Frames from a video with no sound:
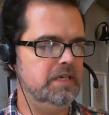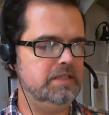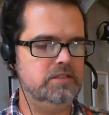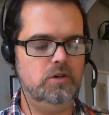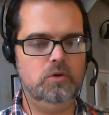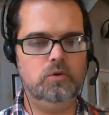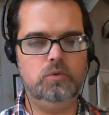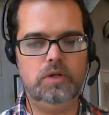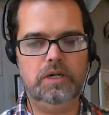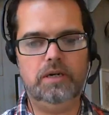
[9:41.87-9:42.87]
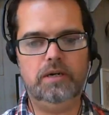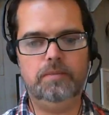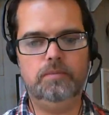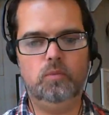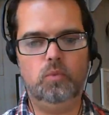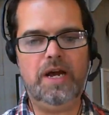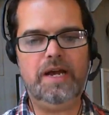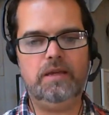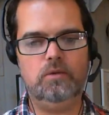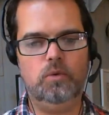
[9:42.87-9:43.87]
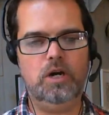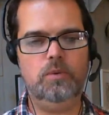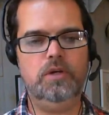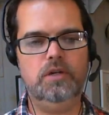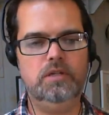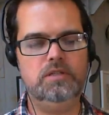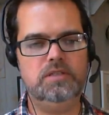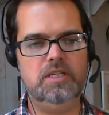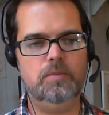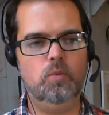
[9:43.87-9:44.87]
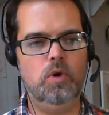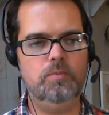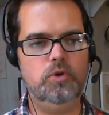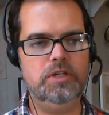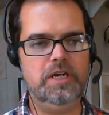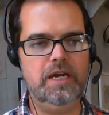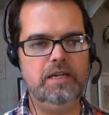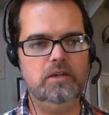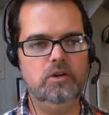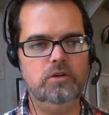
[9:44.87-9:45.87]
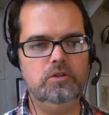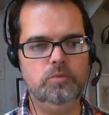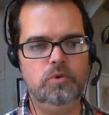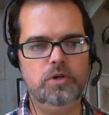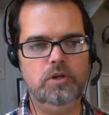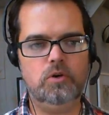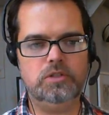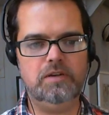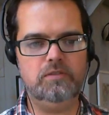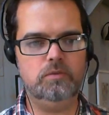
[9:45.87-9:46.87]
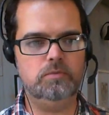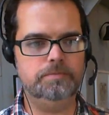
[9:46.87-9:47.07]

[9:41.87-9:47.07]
So why are we going to skip 1.9 and go to 2.0? Devon.